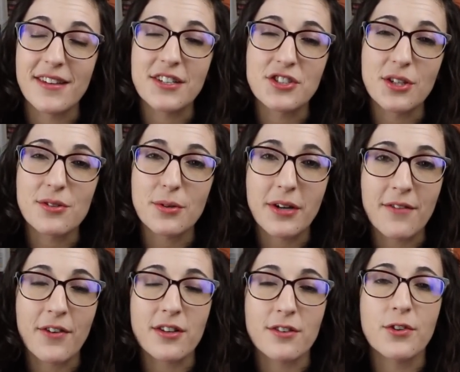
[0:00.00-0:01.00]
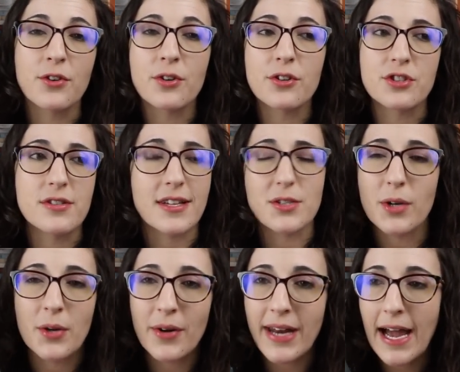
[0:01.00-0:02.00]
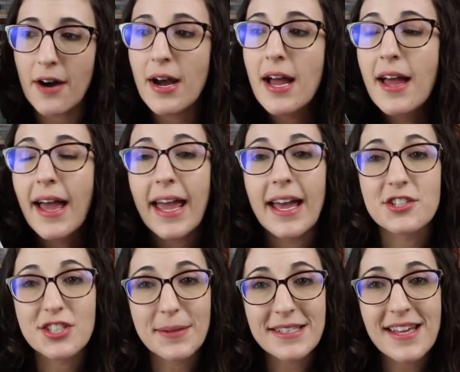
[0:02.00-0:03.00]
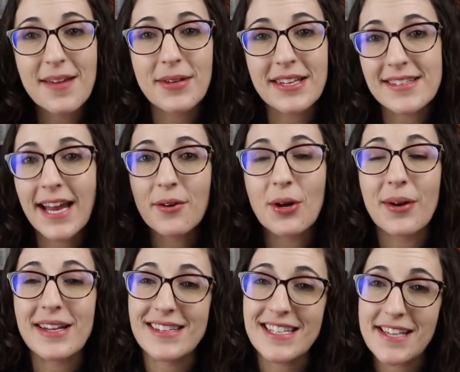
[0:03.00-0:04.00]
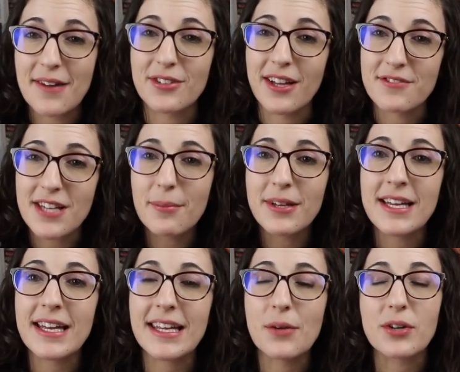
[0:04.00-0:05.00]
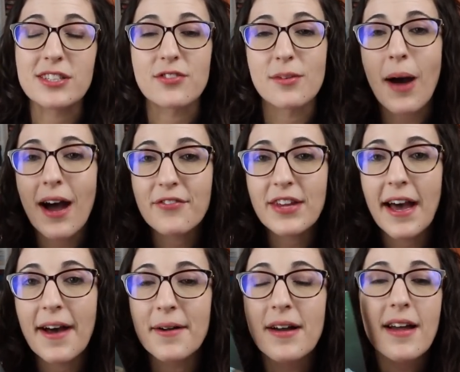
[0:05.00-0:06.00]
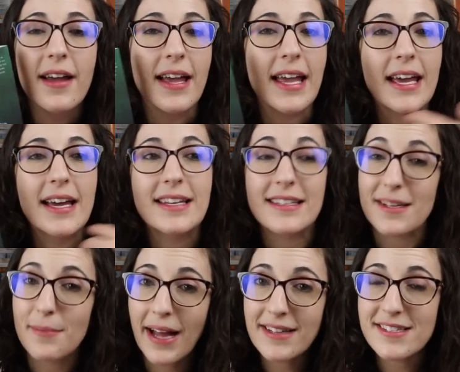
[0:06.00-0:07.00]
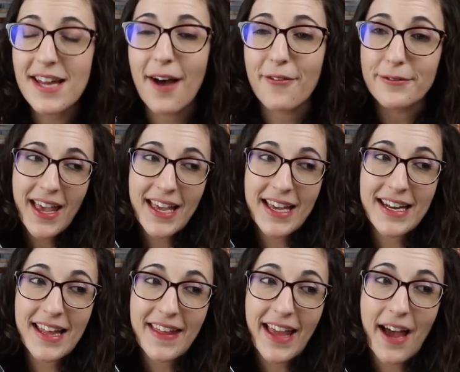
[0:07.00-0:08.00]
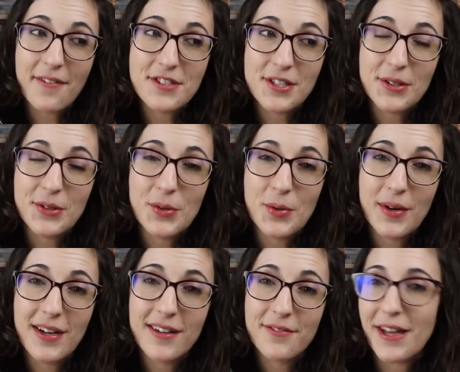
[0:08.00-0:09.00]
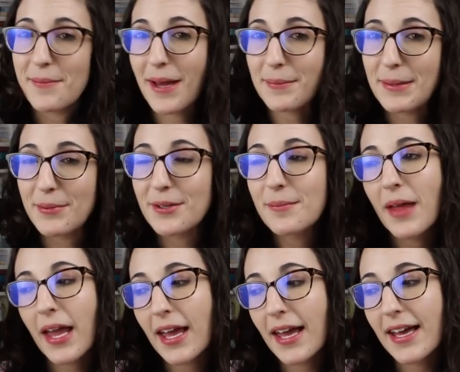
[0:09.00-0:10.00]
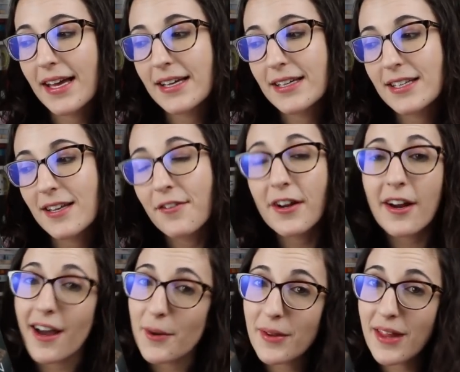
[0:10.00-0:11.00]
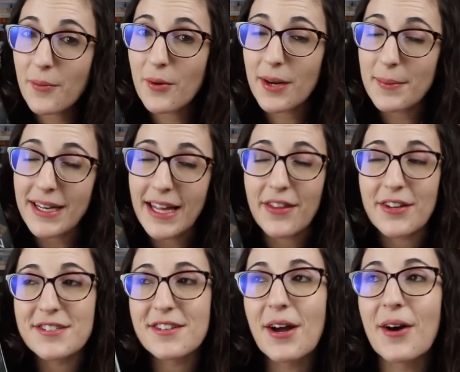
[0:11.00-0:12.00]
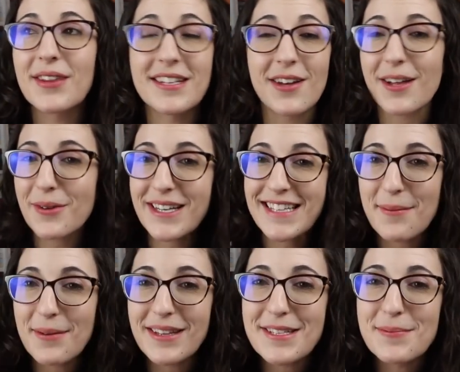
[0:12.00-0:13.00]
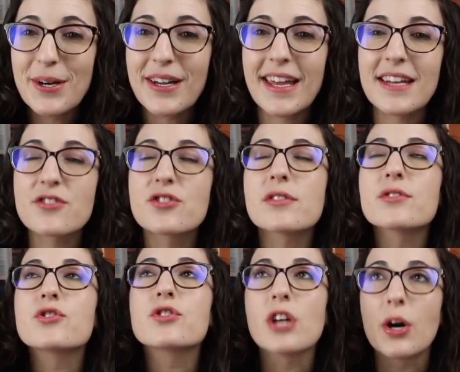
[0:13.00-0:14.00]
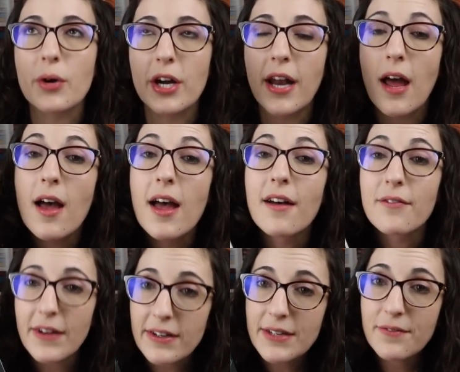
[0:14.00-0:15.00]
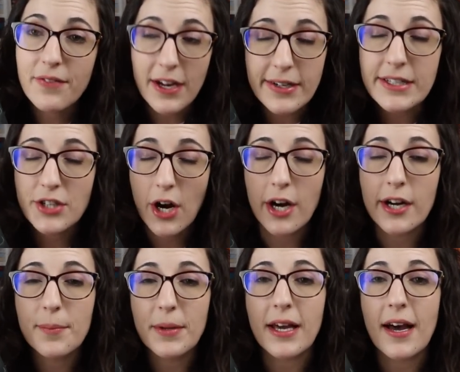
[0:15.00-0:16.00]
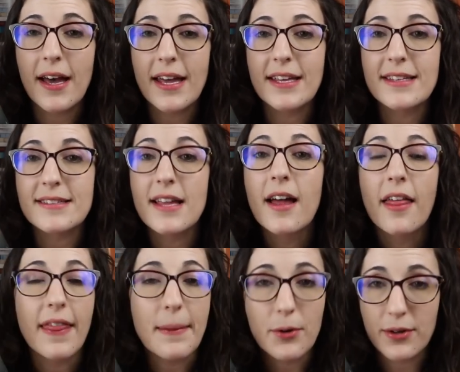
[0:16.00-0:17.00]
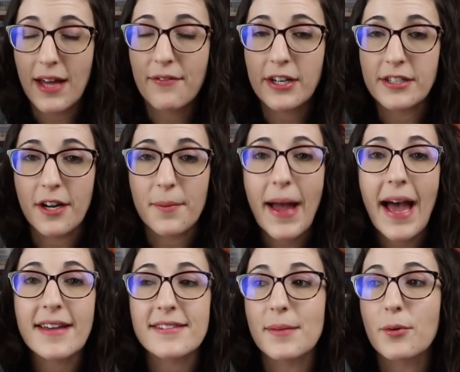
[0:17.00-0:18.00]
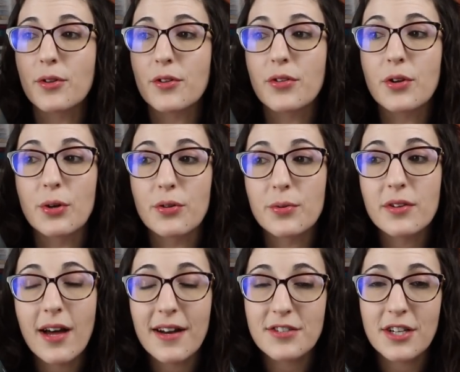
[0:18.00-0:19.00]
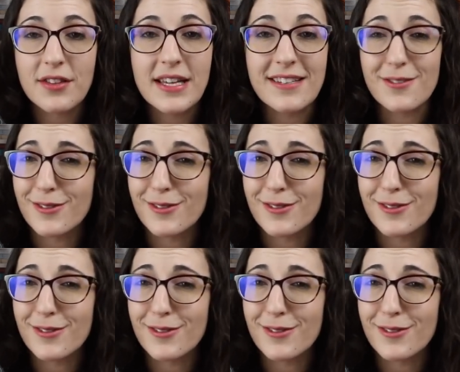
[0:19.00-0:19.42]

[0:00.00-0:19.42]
So she goes to her grandfather's funeral. She's like 21 now, and she meets him. He is now known as the Devil of Dublin. He works for the mafia, and he's in bad stuff. And they have to fight bad people and figure out how they want to be together. So that's all I want about this book. It is so good. Very, very dark because they both have very dark pasts. They both go through a lot of dark things.